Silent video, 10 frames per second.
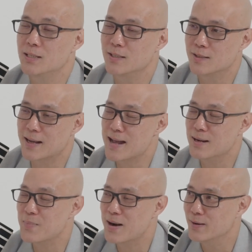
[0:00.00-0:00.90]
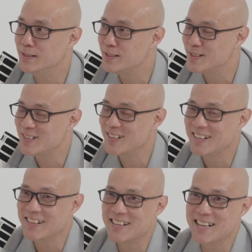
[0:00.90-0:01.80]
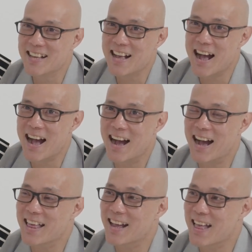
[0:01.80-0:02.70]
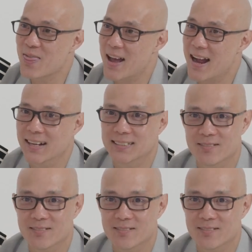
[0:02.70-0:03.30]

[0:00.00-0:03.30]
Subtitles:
just like hand in marriage, and then